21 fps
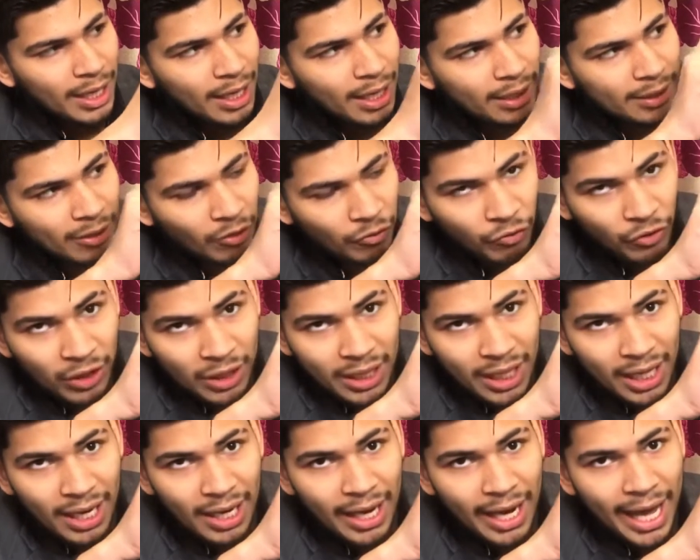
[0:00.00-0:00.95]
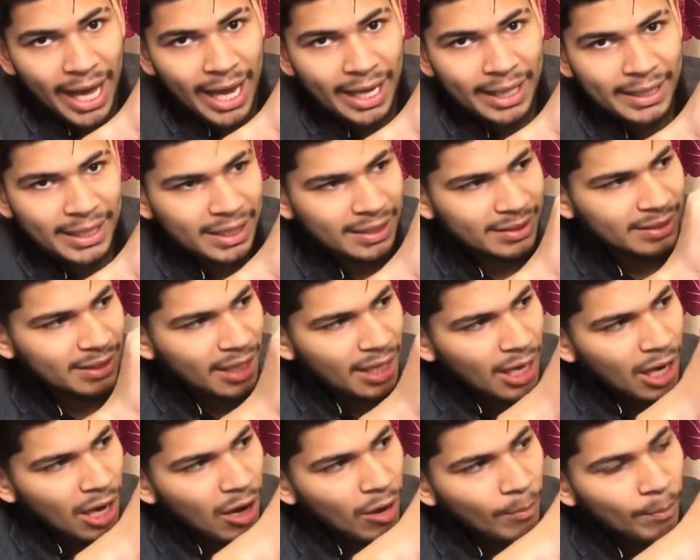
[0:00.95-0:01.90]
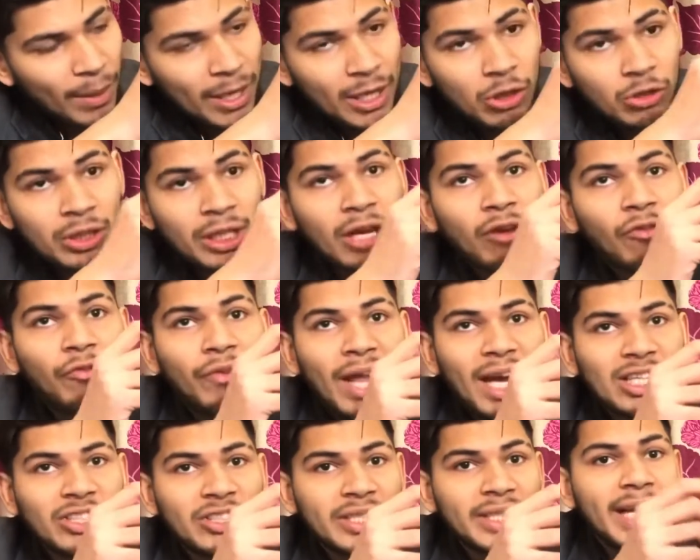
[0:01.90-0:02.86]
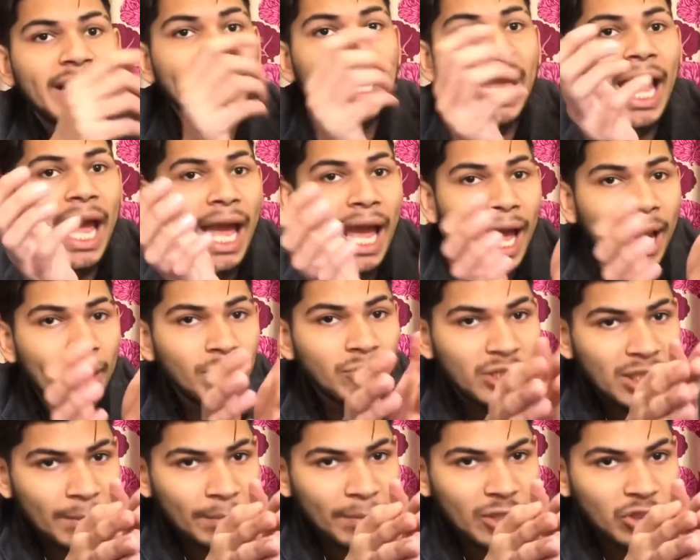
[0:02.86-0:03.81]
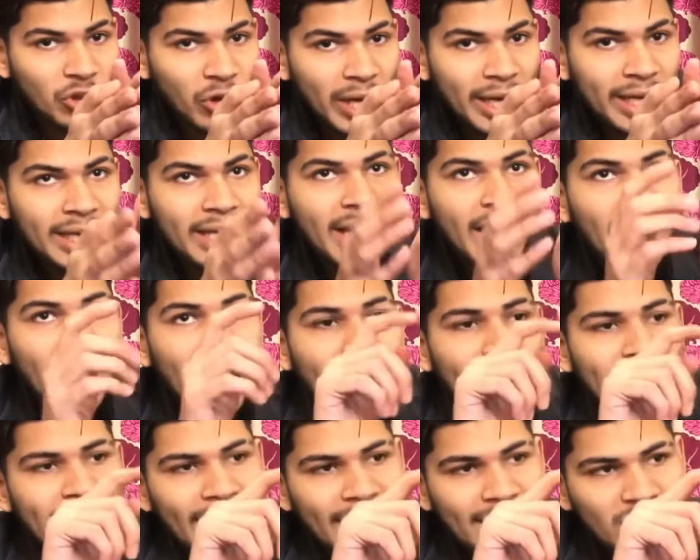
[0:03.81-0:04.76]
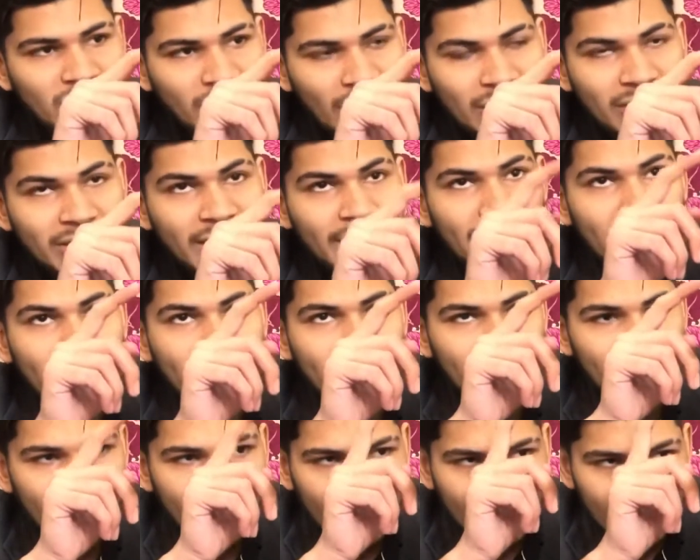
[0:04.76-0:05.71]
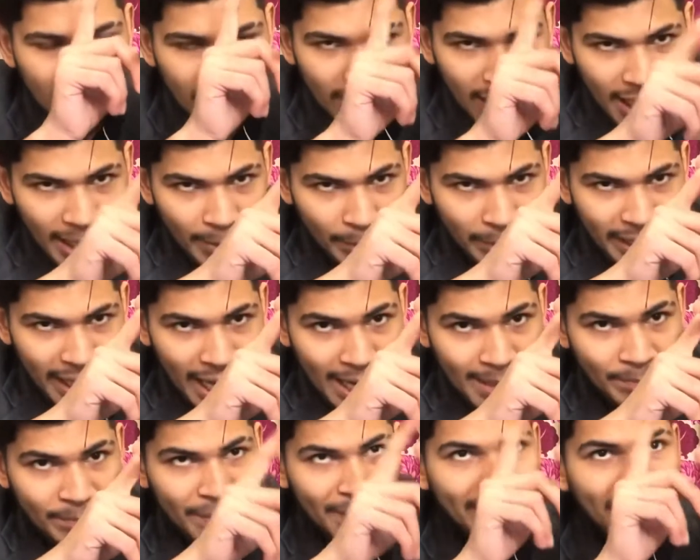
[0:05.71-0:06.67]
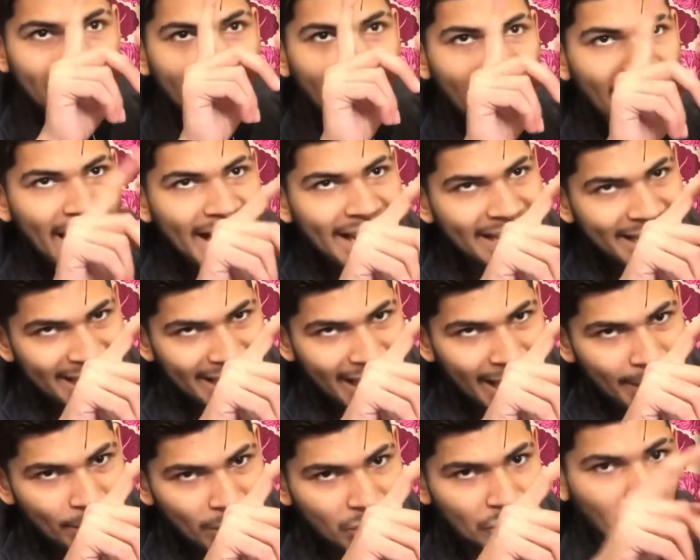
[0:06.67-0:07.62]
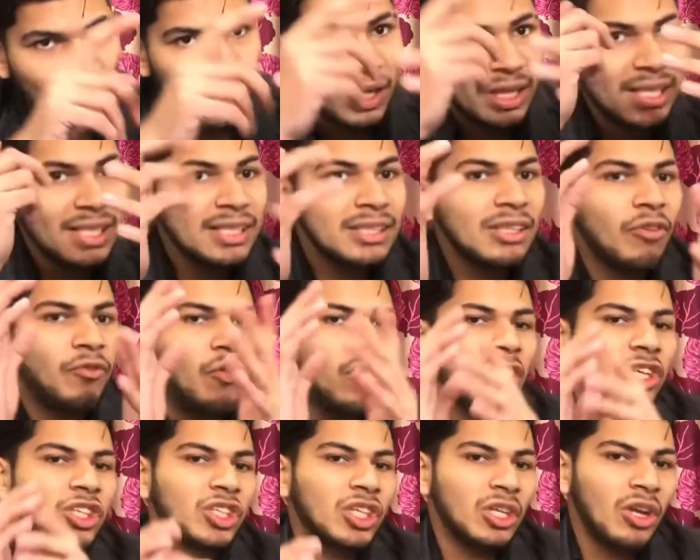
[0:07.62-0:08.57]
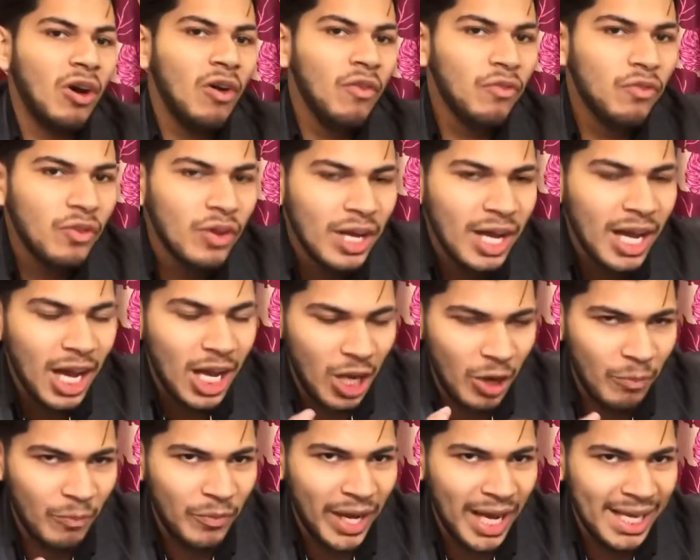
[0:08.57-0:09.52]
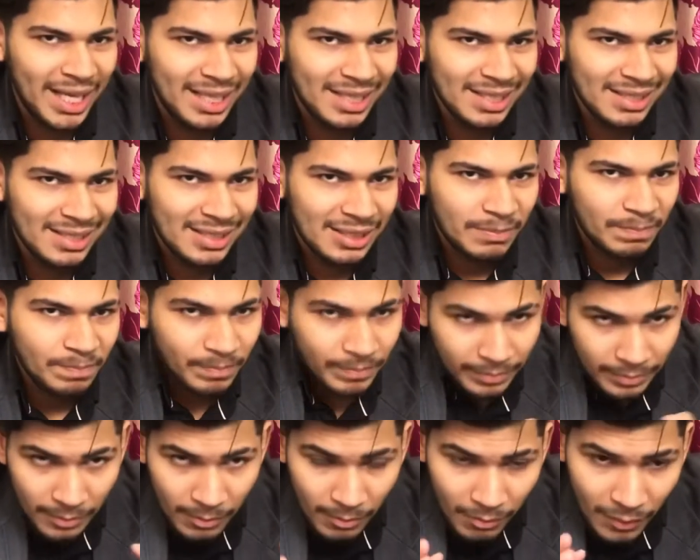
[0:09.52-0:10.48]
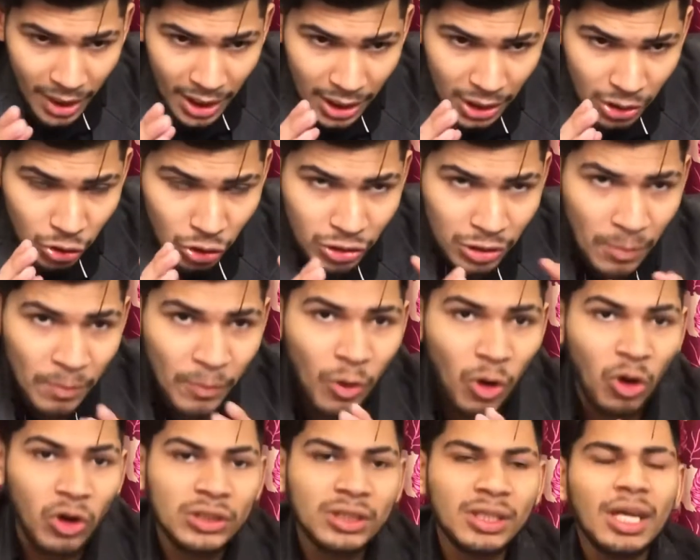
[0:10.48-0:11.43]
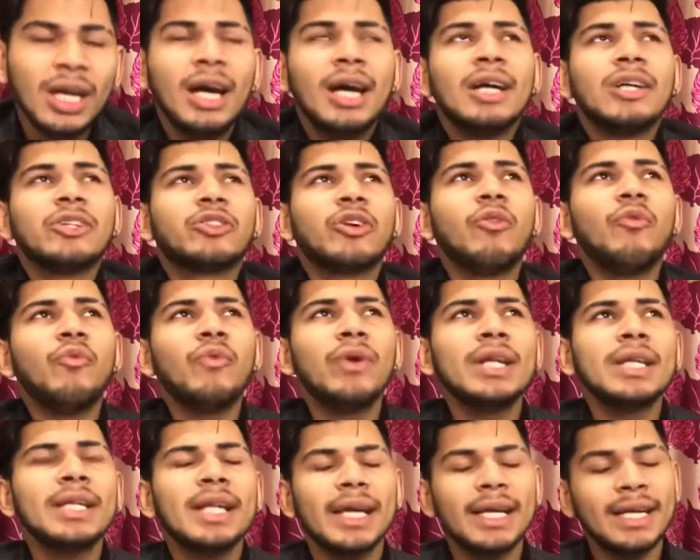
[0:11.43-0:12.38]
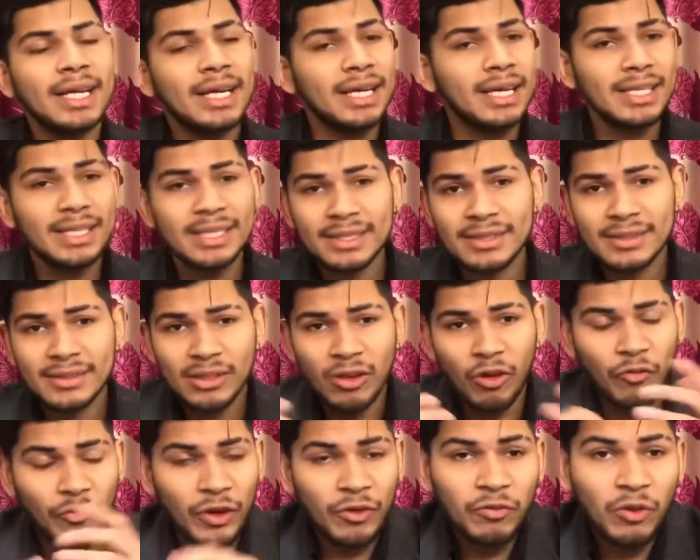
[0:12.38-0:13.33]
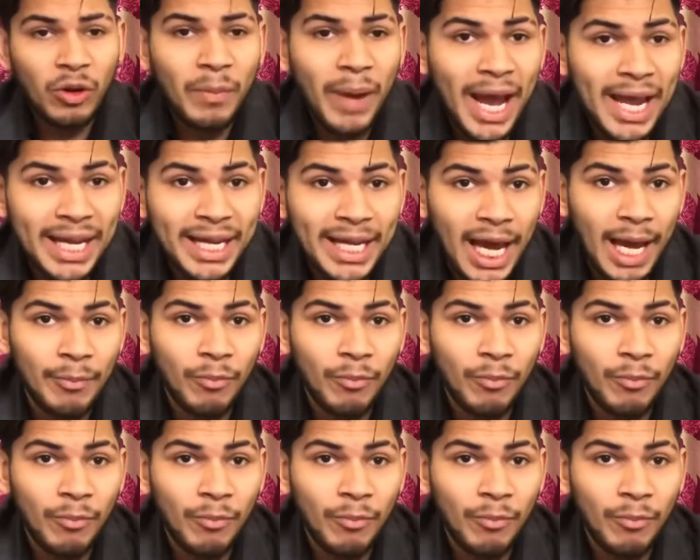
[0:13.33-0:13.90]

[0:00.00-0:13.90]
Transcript: the finger like this, producing flexion at MCP joint and extension at PIP and DIP joint. This is the function of lumbricals. So suppose someone is suffering from any type